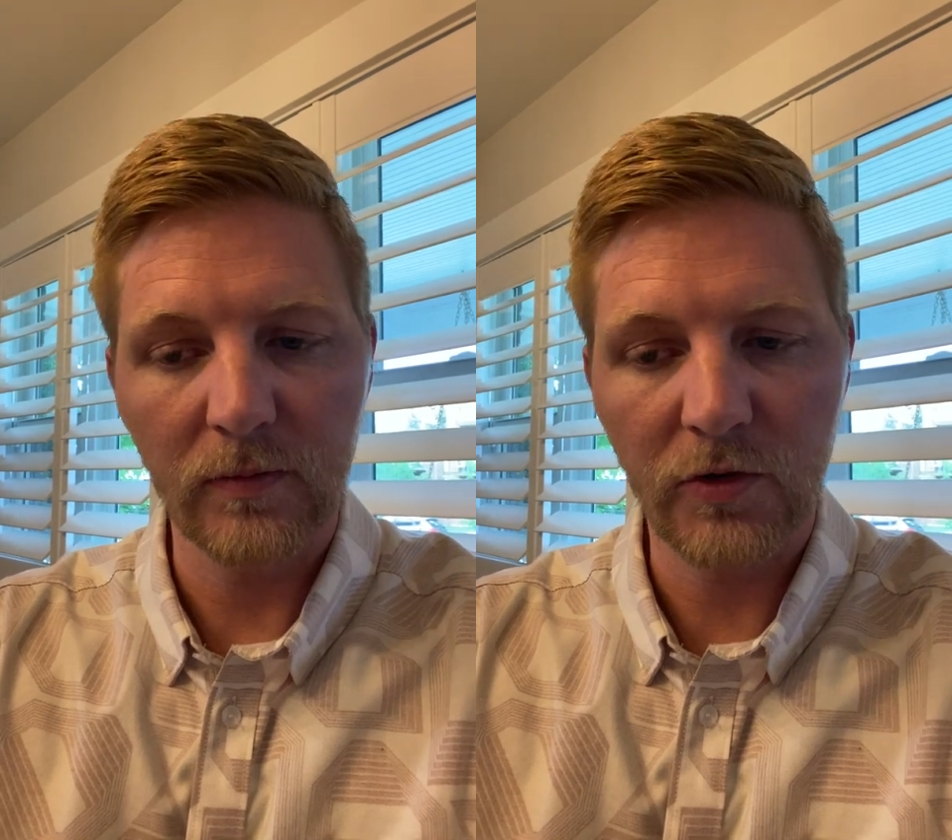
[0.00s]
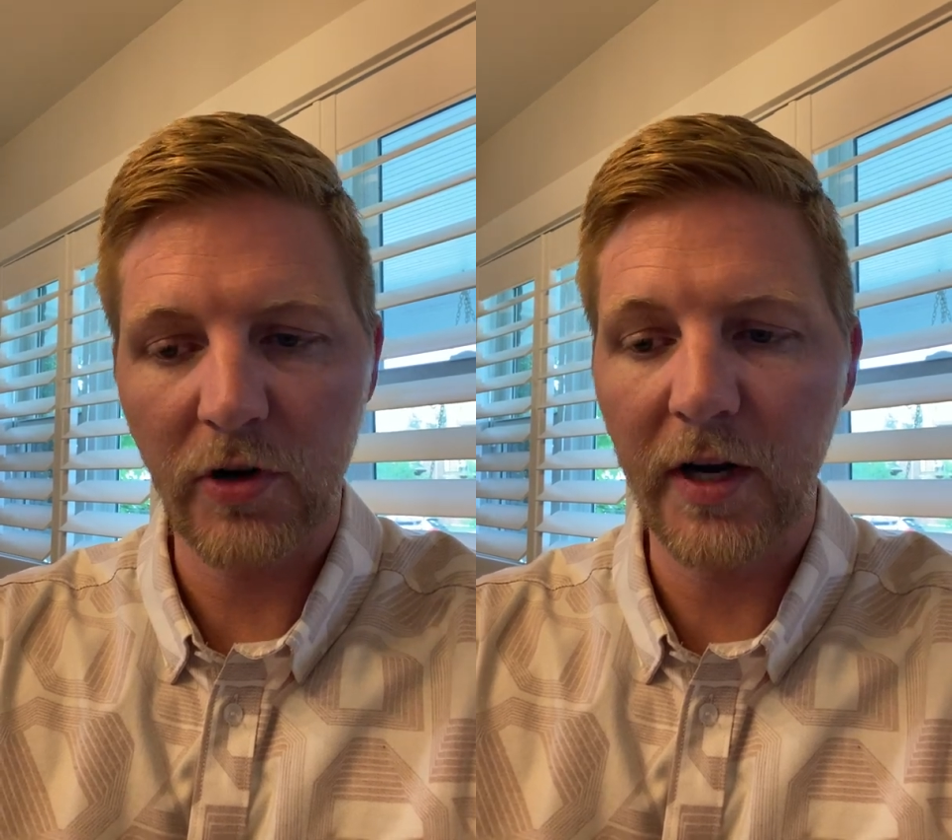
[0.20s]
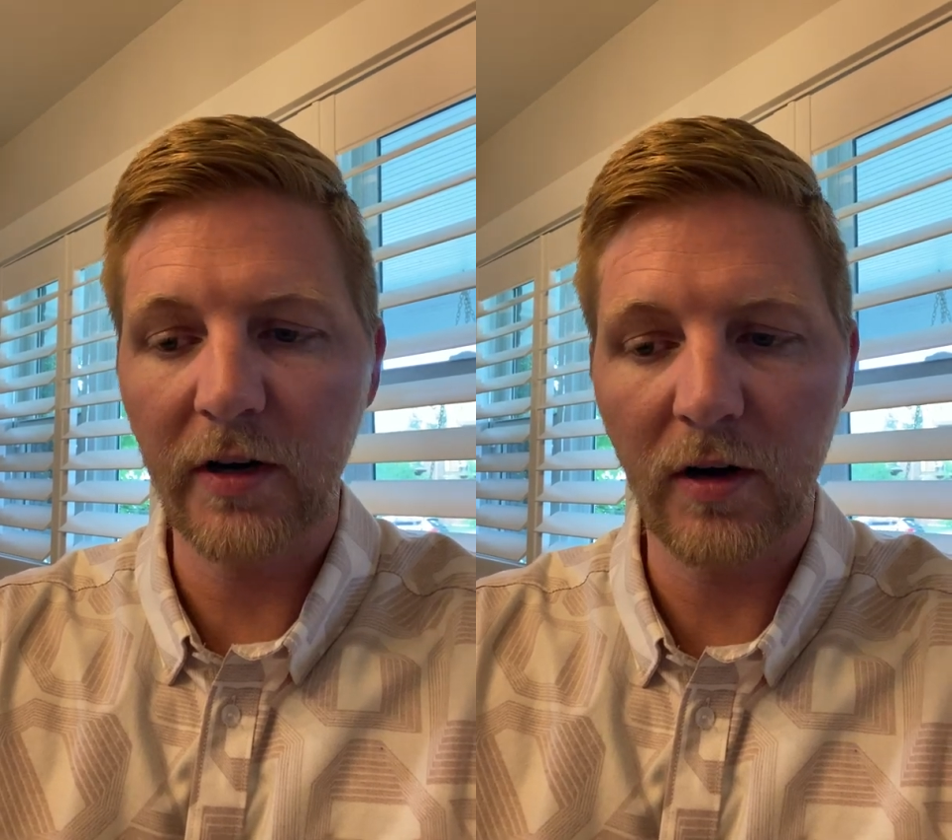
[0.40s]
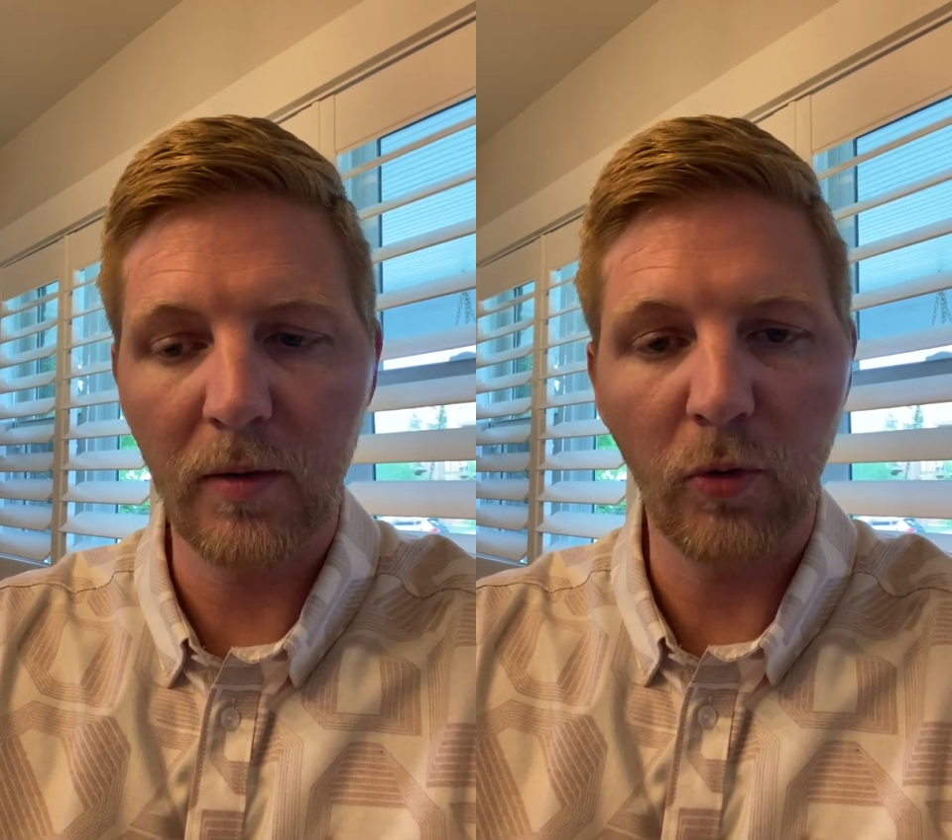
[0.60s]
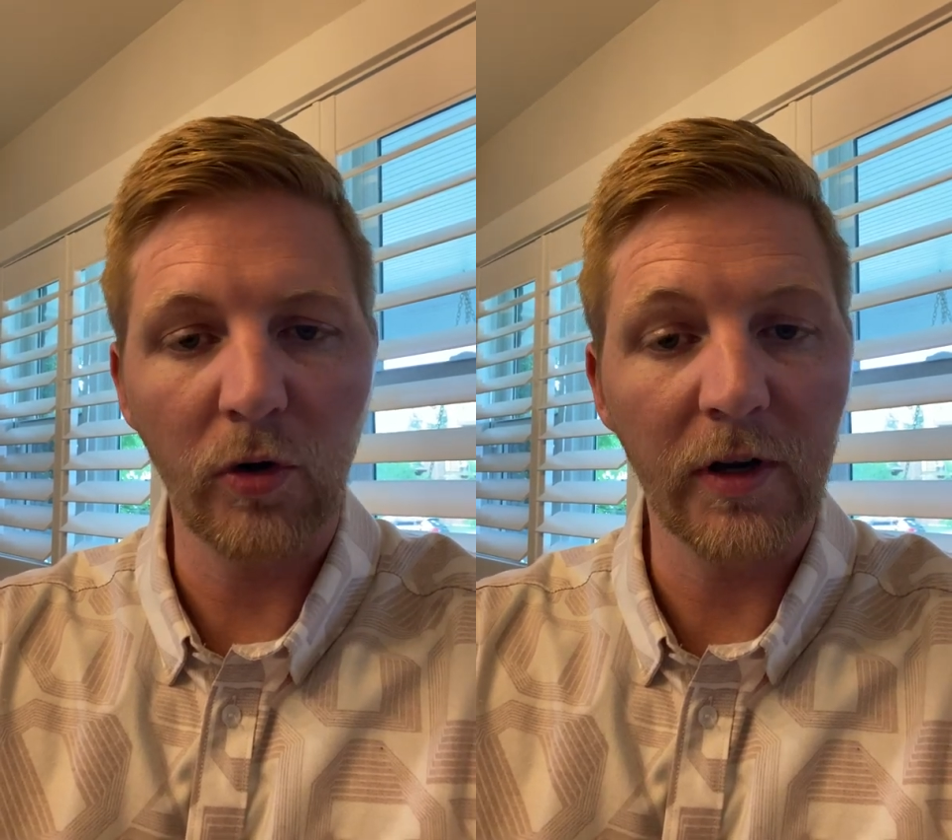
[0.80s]
trained and
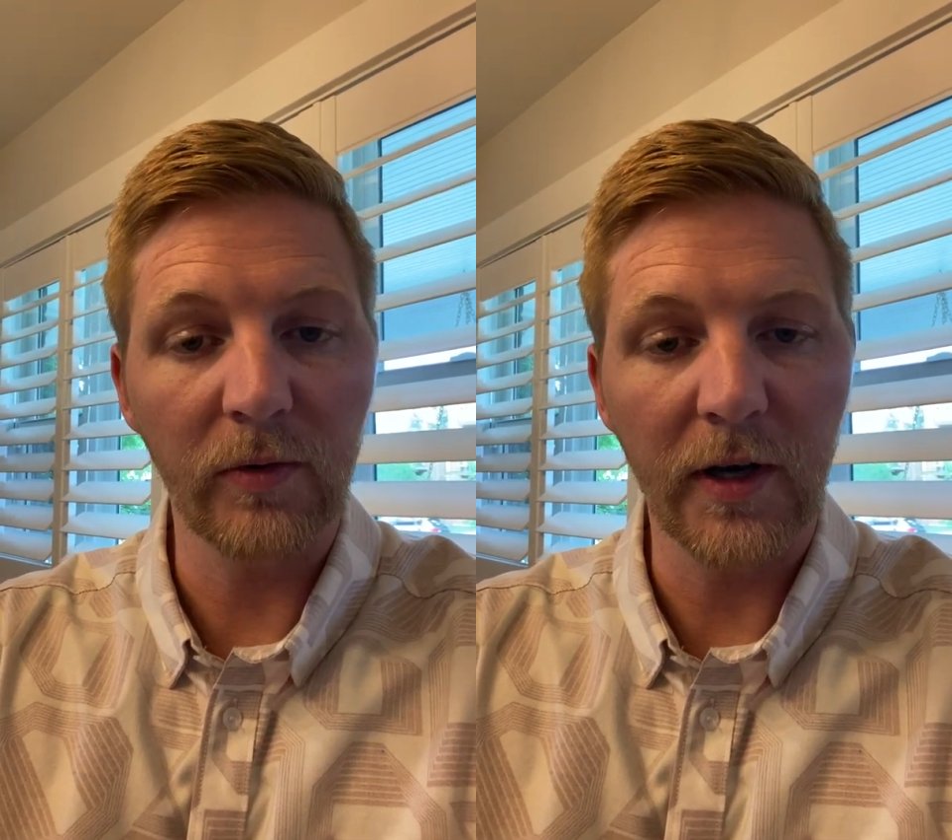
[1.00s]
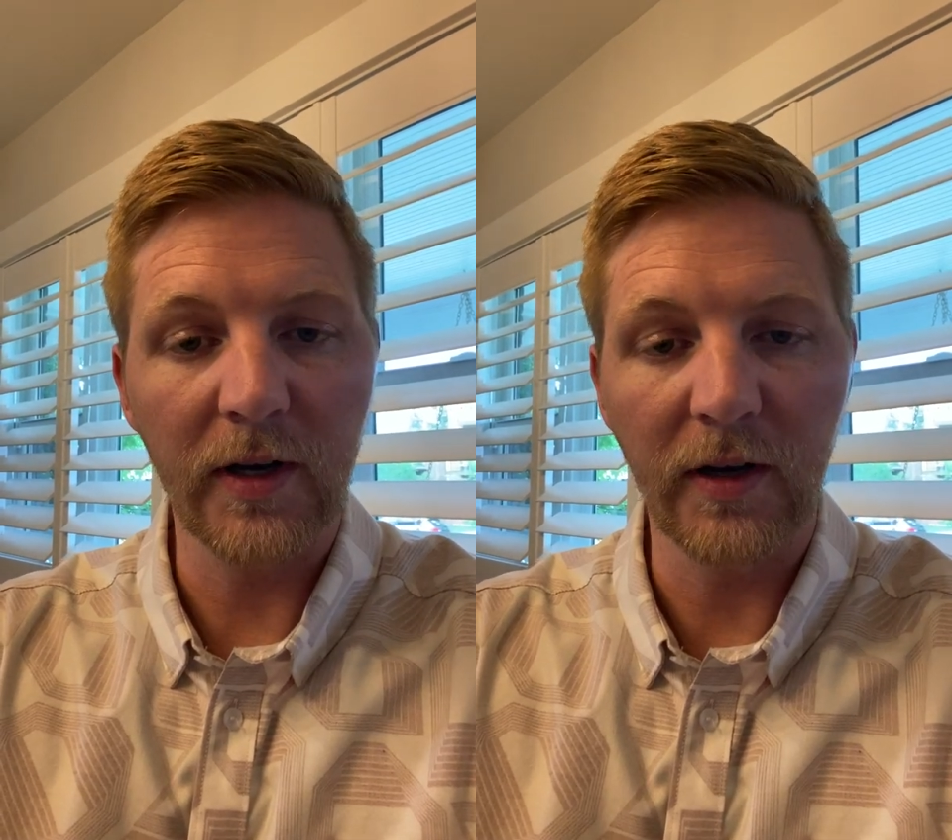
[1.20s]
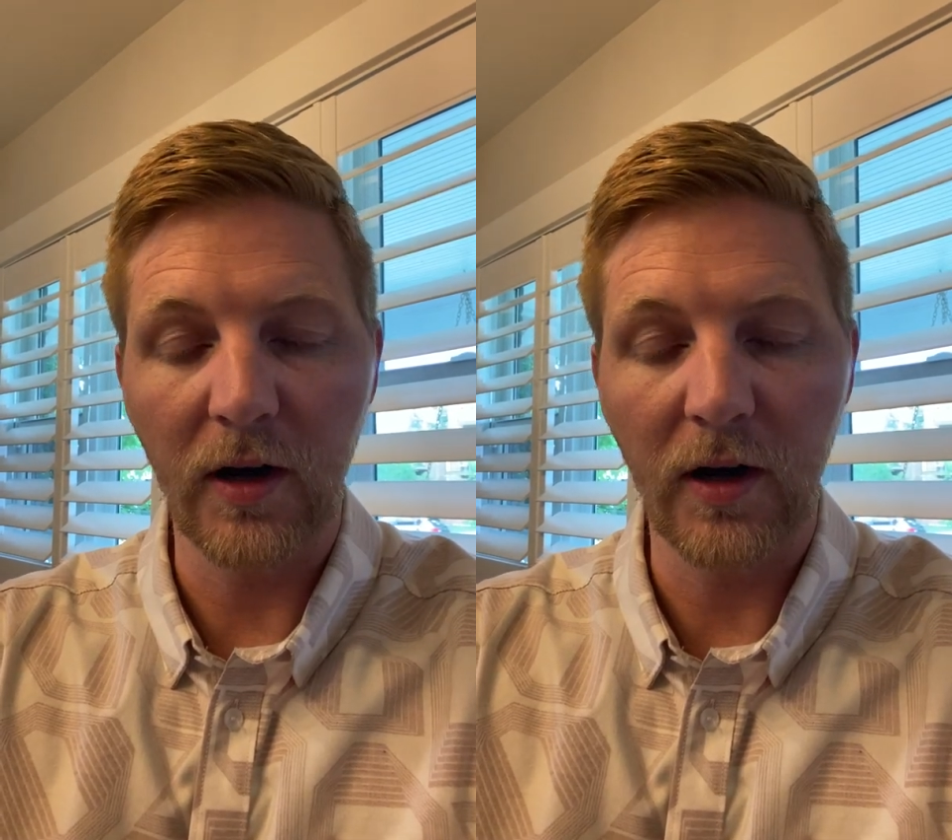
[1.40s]
onboarded, ready to